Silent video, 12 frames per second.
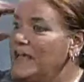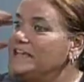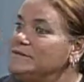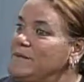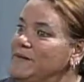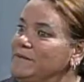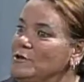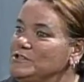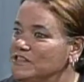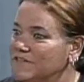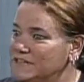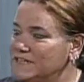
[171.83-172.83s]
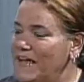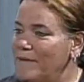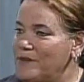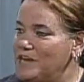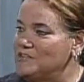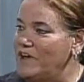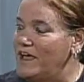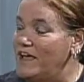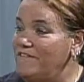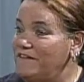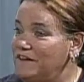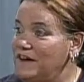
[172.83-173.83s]
spending most of its time in a dry
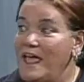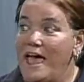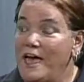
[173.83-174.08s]
oven.